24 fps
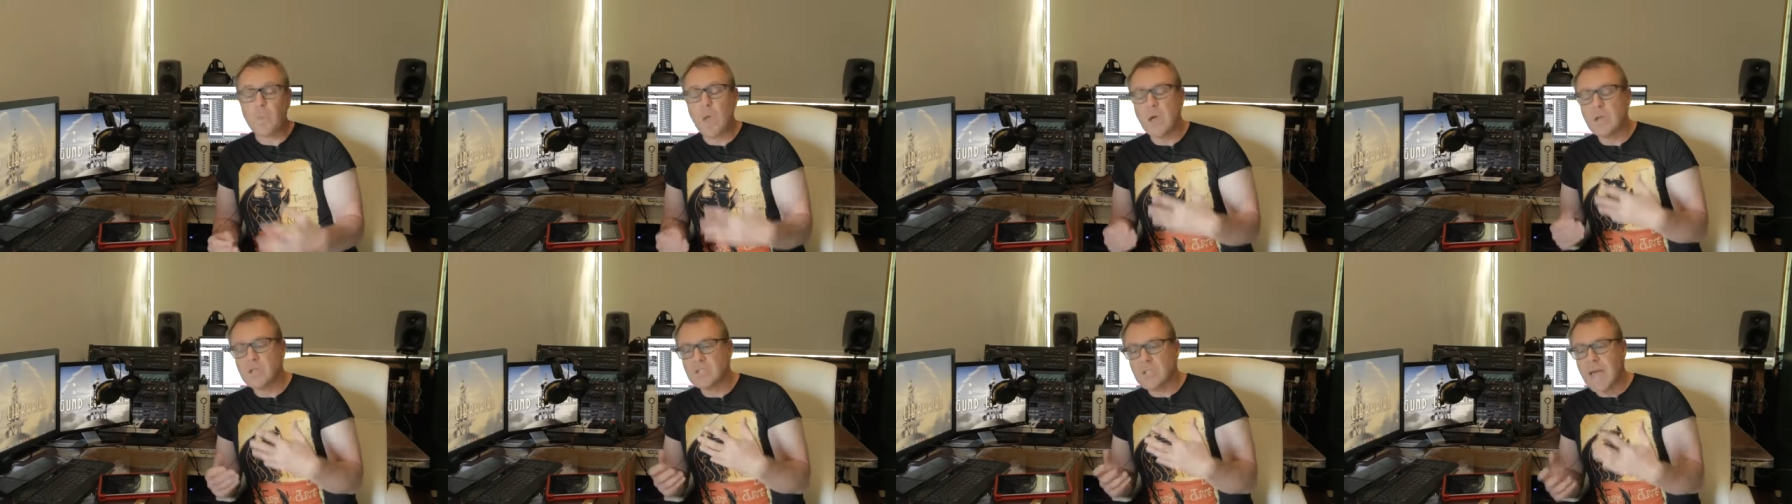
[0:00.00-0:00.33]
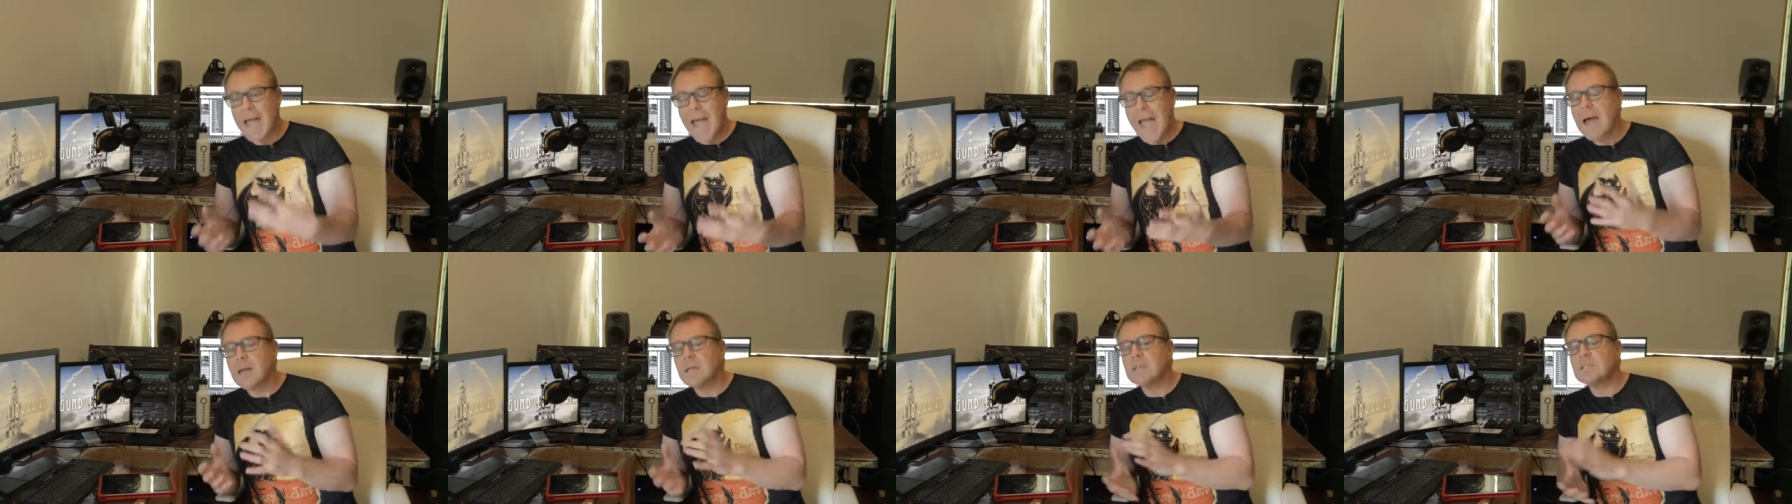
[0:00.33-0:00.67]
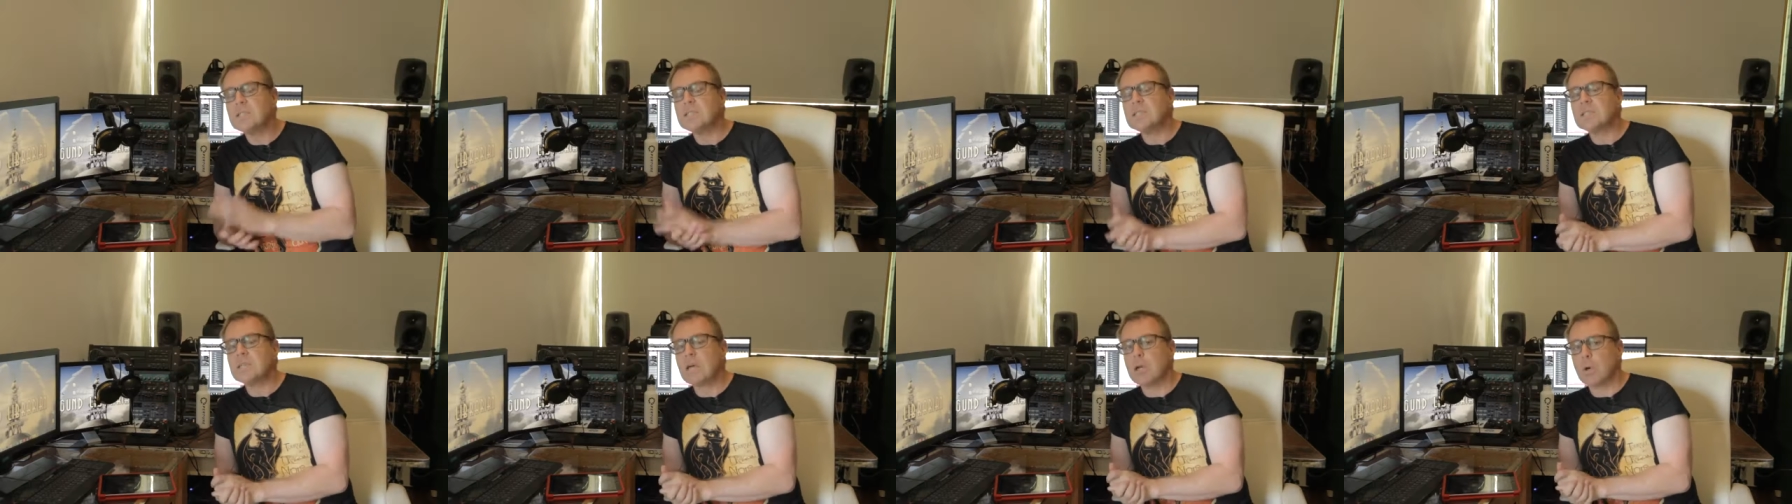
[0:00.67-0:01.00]
So how does
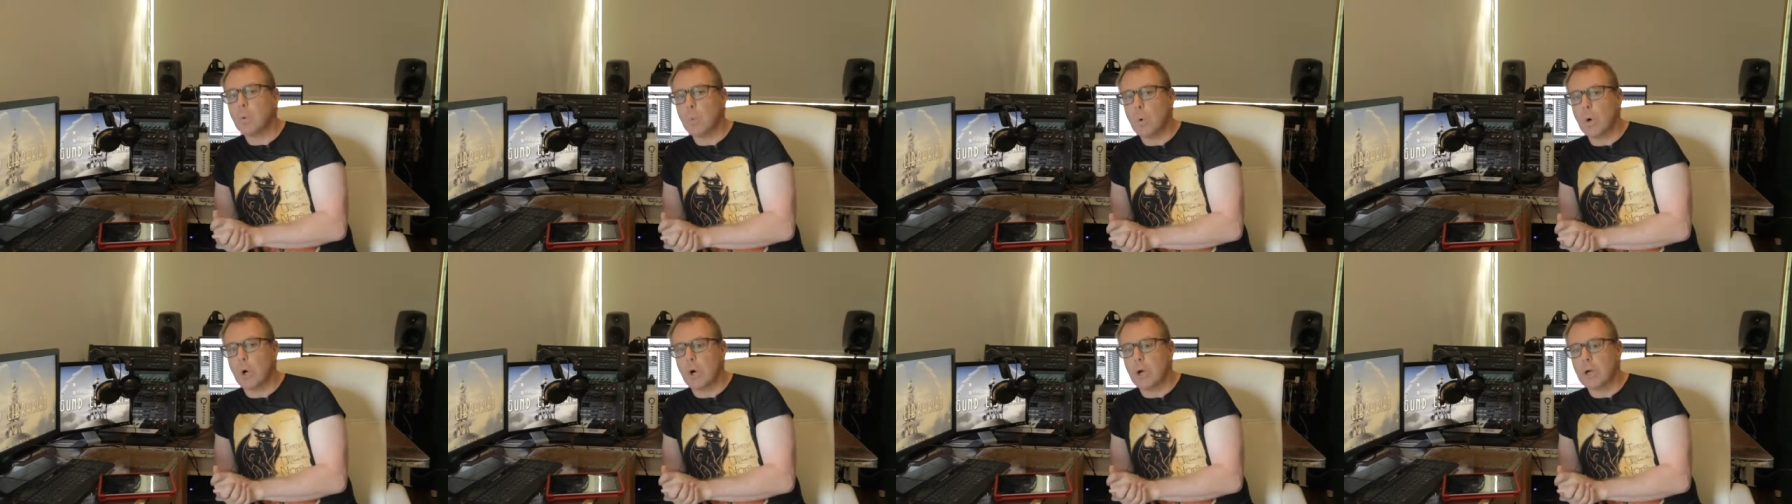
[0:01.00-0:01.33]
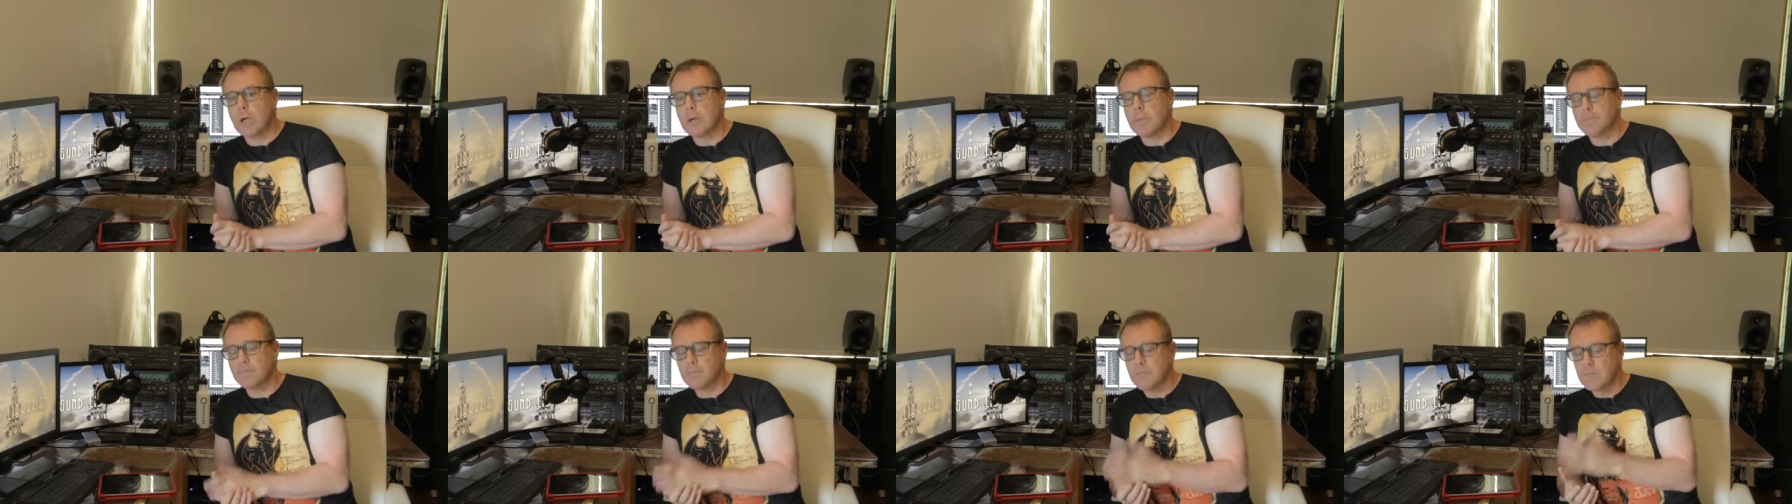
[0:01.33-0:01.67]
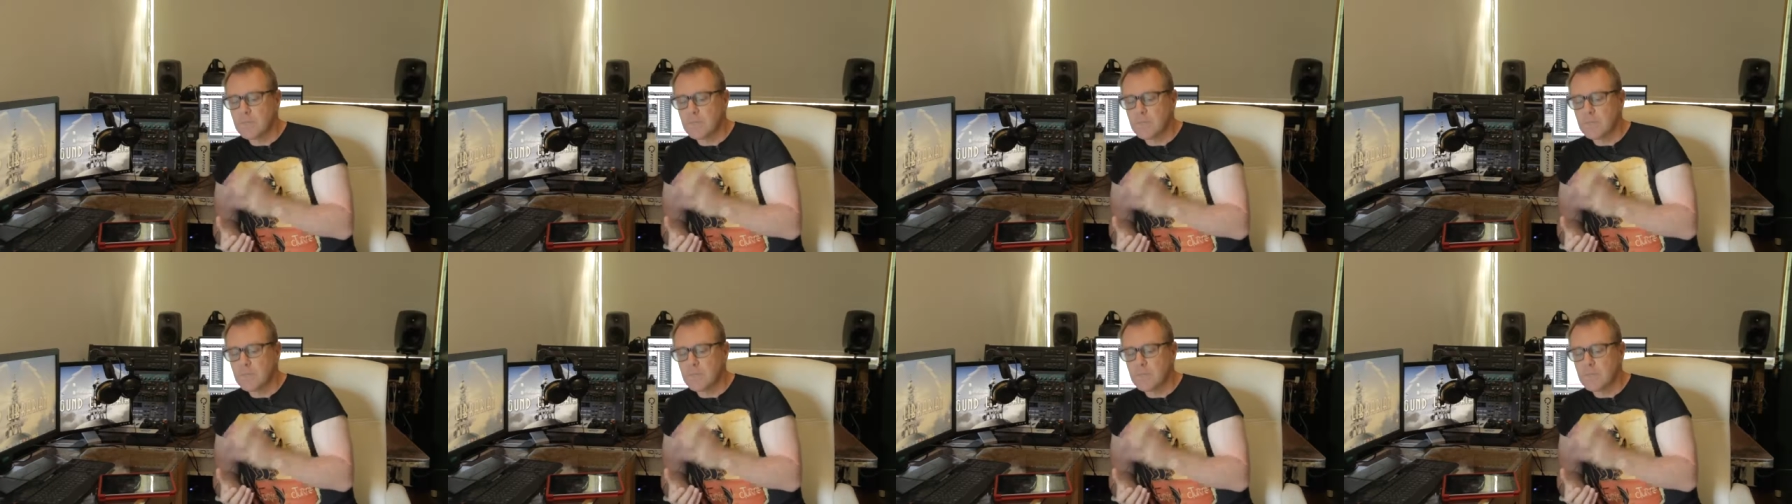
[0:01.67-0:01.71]
this going to work?